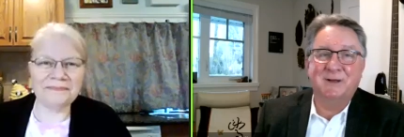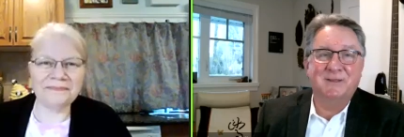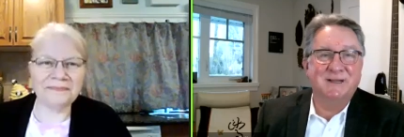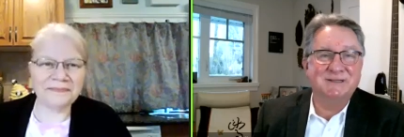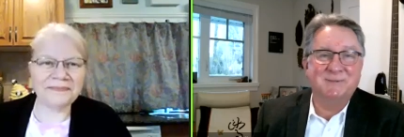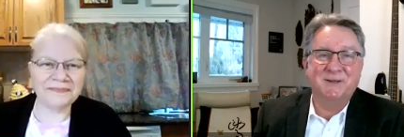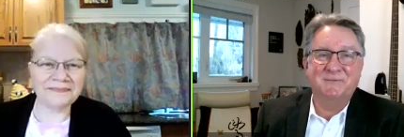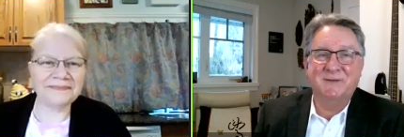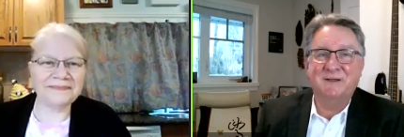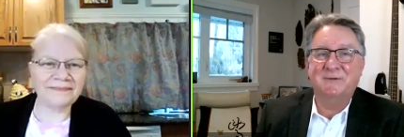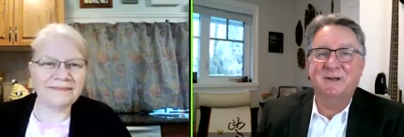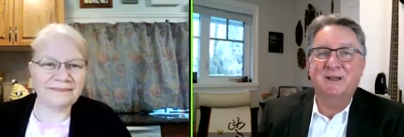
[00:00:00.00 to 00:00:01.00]
Speaker 1: That's my
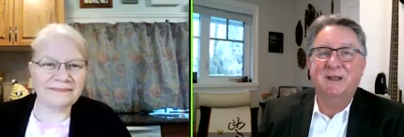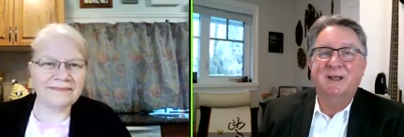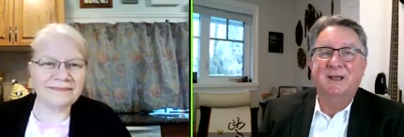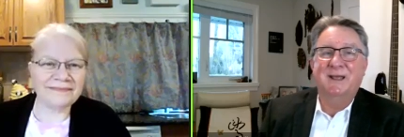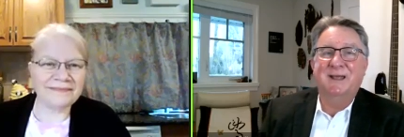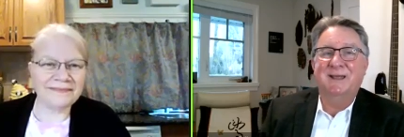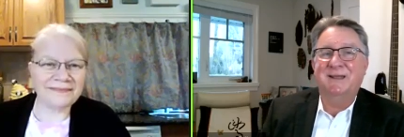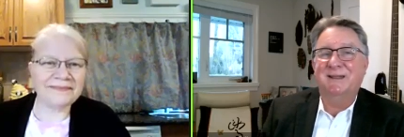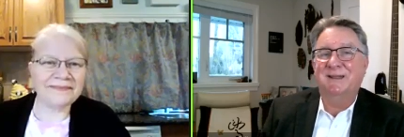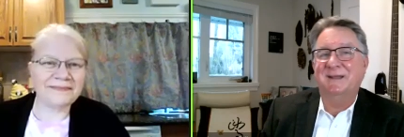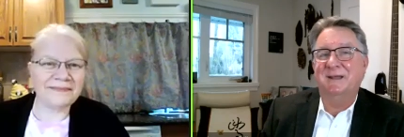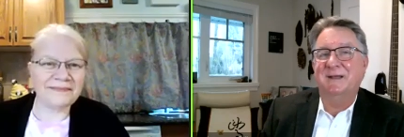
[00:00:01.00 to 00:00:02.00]
favorite.
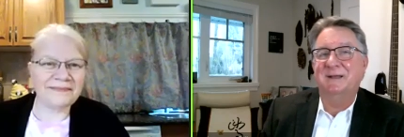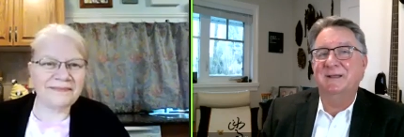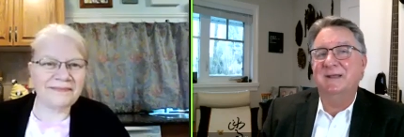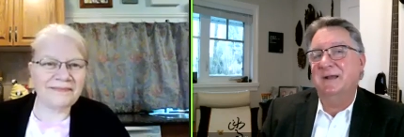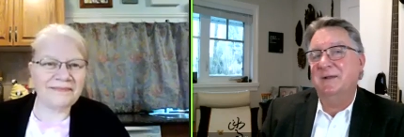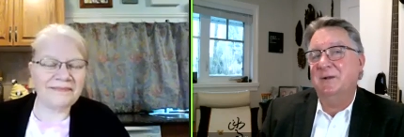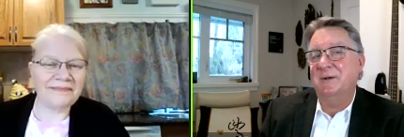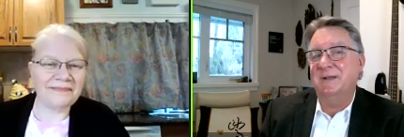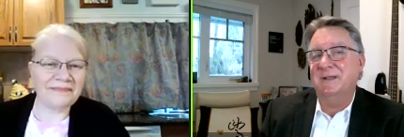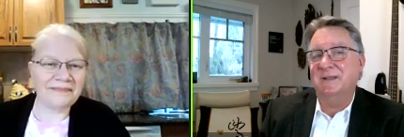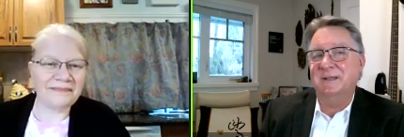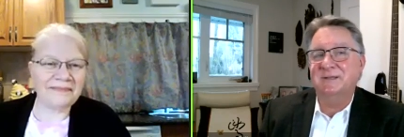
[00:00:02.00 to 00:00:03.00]
And uh, yeah, no,
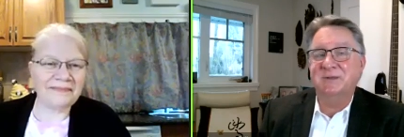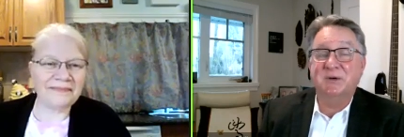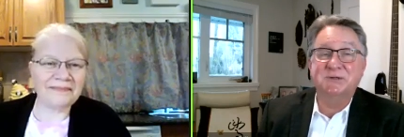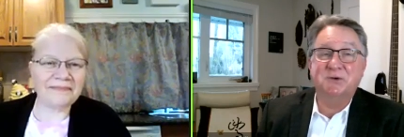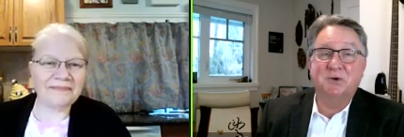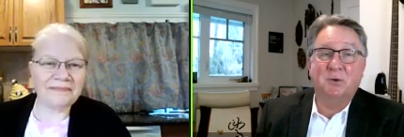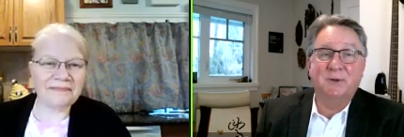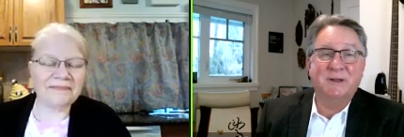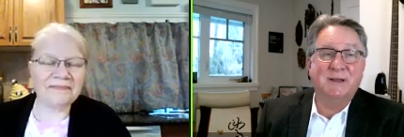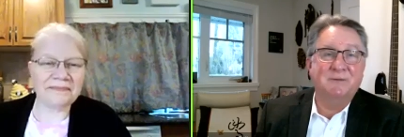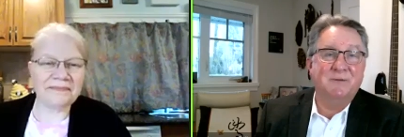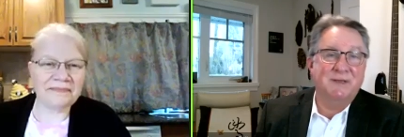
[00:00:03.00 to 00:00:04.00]
the stores are open.
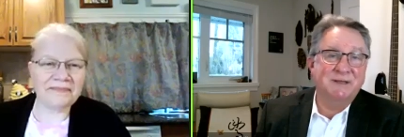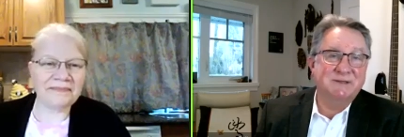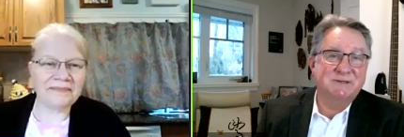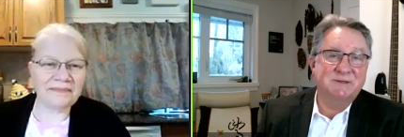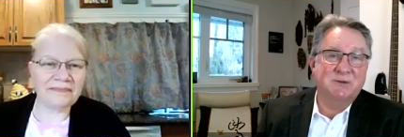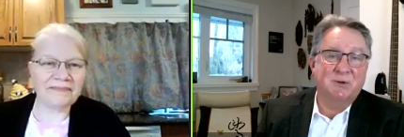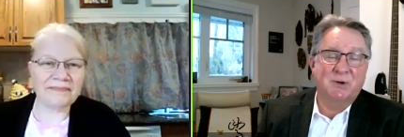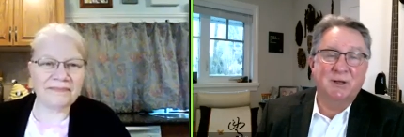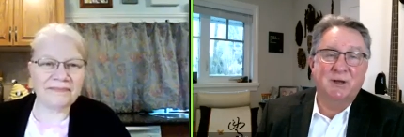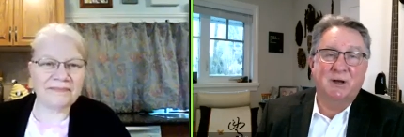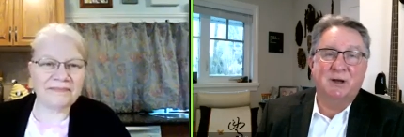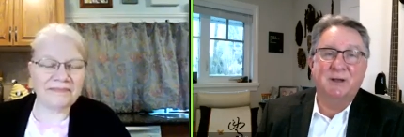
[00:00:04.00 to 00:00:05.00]
Everything is going
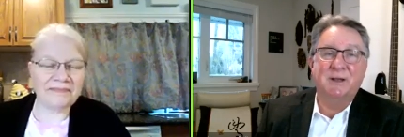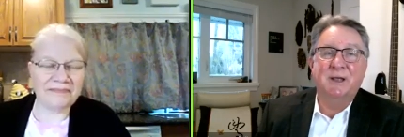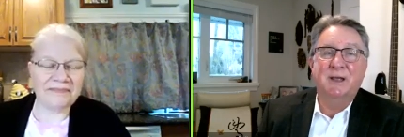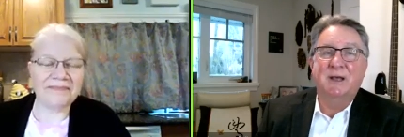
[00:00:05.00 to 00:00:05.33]
on,